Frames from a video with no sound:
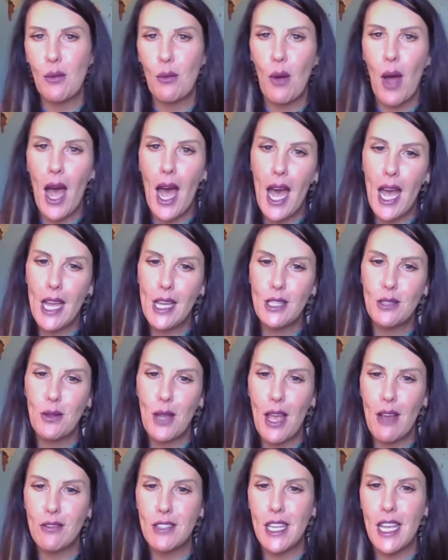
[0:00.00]
Why do we
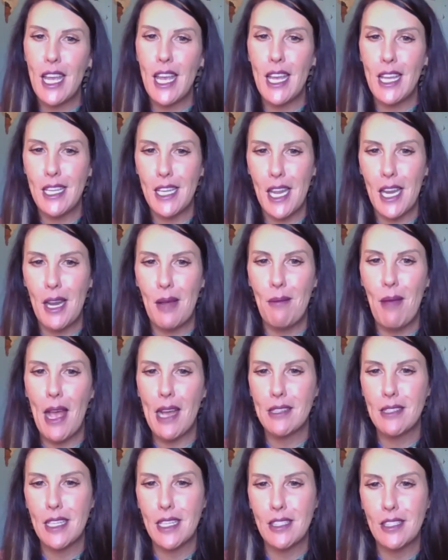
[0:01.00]
have to end in a
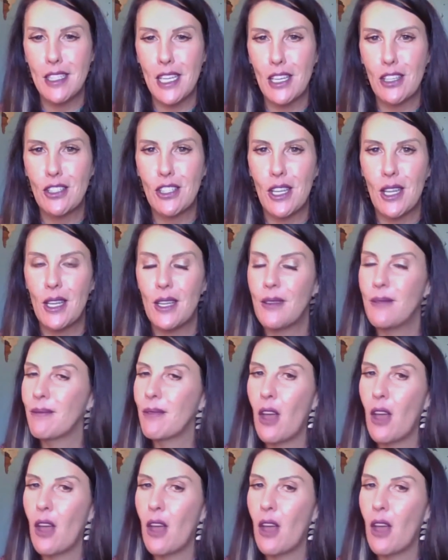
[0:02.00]
mass extinction?